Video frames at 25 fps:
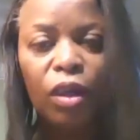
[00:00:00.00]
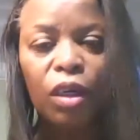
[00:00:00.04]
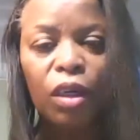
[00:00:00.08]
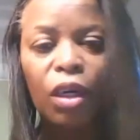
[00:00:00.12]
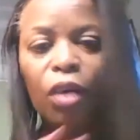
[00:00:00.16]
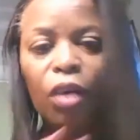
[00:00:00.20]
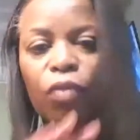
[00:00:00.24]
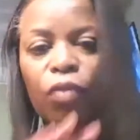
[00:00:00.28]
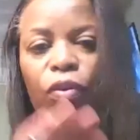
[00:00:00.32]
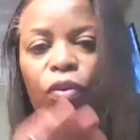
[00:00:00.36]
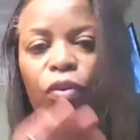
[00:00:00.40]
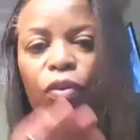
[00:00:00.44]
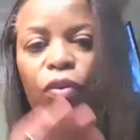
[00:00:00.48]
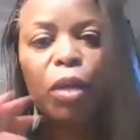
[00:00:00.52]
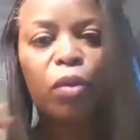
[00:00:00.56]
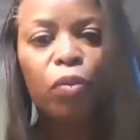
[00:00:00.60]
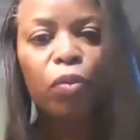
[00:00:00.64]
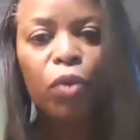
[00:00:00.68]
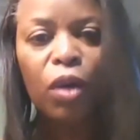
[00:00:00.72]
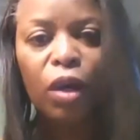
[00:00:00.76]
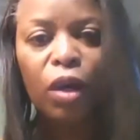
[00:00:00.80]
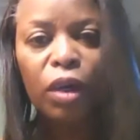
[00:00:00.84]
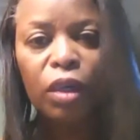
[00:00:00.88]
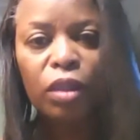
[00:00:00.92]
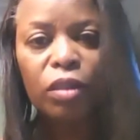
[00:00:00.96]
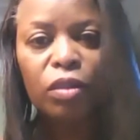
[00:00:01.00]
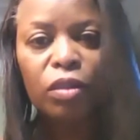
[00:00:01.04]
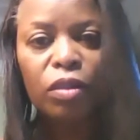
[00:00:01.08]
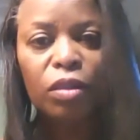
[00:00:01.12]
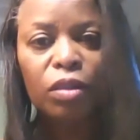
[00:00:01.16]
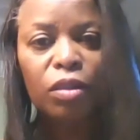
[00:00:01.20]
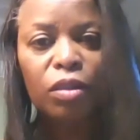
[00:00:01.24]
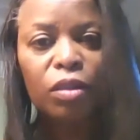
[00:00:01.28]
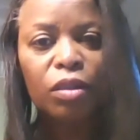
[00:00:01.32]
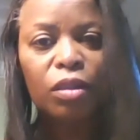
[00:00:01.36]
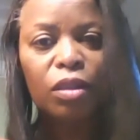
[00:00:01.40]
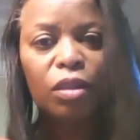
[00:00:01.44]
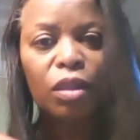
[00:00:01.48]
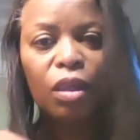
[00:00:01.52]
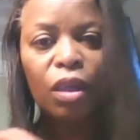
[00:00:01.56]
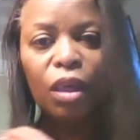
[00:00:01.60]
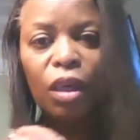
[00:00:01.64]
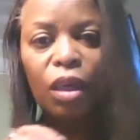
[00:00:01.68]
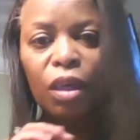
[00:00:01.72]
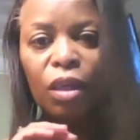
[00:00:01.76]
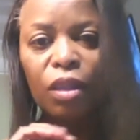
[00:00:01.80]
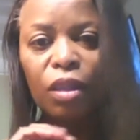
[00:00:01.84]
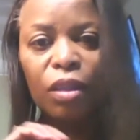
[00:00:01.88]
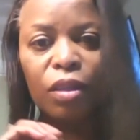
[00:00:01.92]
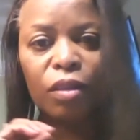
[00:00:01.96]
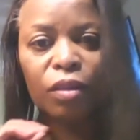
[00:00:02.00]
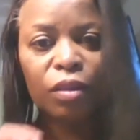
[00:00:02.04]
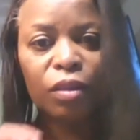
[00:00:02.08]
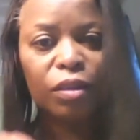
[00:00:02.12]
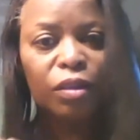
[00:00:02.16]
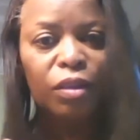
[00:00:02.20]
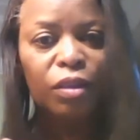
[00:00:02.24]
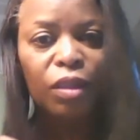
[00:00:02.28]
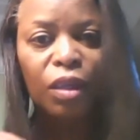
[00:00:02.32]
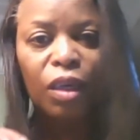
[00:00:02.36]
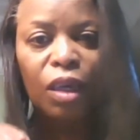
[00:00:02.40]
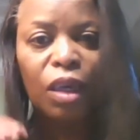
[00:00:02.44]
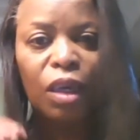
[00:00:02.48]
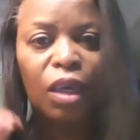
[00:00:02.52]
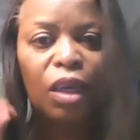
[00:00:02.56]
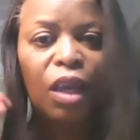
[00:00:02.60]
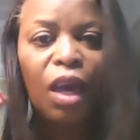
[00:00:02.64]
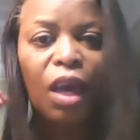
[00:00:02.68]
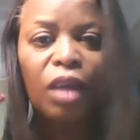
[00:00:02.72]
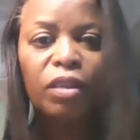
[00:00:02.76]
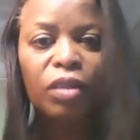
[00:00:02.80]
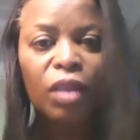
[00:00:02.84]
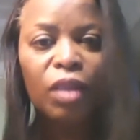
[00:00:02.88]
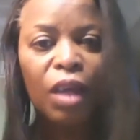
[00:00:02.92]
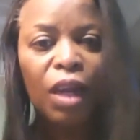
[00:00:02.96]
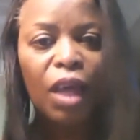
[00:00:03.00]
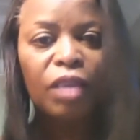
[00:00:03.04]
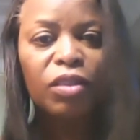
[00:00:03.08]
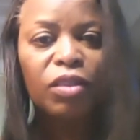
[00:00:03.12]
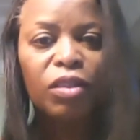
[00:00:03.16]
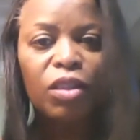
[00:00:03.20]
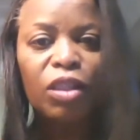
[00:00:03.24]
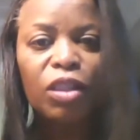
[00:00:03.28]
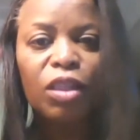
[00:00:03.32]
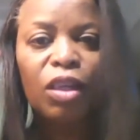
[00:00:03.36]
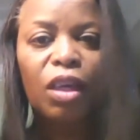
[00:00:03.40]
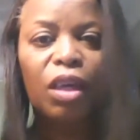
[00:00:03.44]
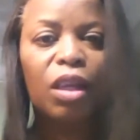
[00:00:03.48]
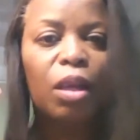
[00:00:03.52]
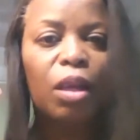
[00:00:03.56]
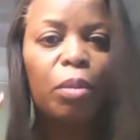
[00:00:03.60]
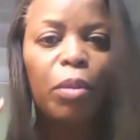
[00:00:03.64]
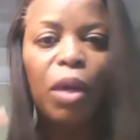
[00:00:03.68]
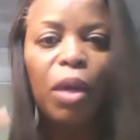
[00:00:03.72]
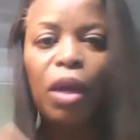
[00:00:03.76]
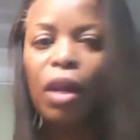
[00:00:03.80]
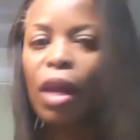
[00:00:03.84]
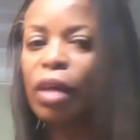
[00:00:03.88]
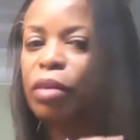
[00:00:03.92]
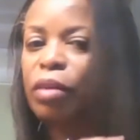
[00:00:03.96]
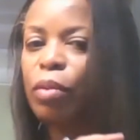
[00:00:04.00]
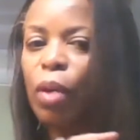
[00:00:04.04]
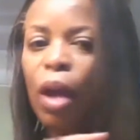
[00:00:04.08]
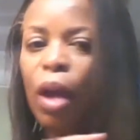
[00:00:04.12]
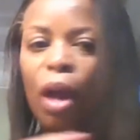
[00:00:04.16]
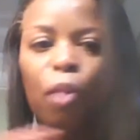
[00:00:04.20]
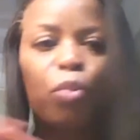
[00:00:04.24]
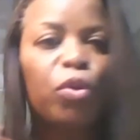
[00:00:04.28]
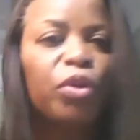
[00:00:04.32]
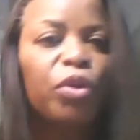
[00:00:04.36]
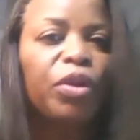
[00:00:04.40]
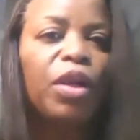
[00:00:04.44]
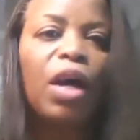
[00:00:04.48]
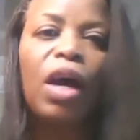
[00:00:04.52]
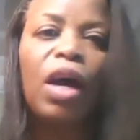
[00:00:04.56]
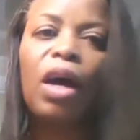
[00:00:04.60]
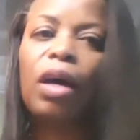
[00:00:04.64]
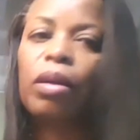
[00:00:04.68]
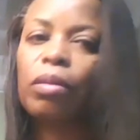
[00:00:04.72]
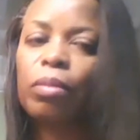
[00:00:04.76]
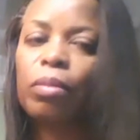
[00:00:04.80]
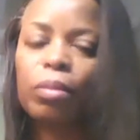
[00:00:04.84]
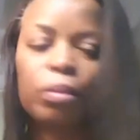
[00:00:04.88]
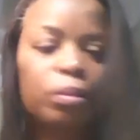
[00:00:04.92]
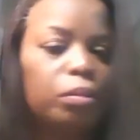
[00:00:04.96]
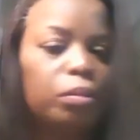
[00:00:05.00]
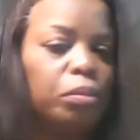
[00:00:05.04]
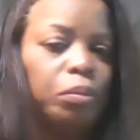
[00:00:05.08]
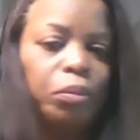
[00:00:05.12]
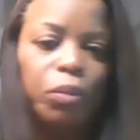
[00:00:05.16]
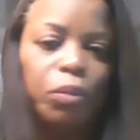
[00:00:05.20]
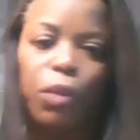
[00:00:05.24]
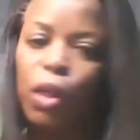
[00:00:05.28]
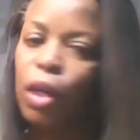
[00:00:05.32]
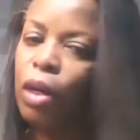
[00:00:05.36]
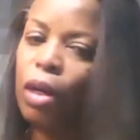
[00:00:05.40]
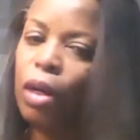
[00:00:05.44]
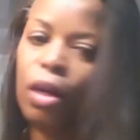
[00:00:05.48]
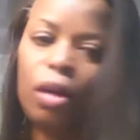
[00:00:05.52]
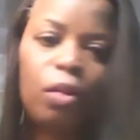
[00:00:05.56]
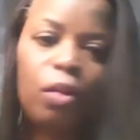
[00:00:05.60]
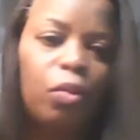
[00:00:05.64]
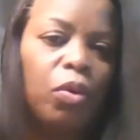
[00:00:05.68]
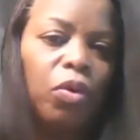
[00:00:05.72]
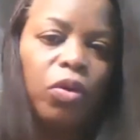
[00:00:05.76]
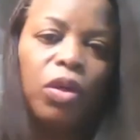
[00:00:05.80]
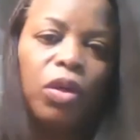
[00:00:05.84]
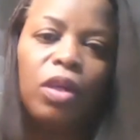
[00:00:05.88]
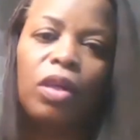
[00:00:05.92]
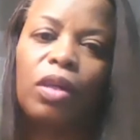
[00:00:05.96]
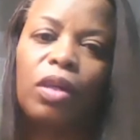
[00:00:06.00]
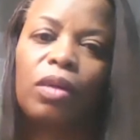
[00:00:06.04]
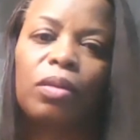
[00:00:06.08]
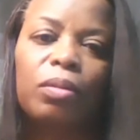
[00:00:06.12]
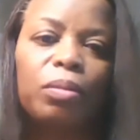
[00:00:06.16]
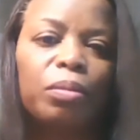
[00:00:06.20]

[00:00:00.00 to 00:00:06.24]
covering my rice. And I still had it, and I won't eat it.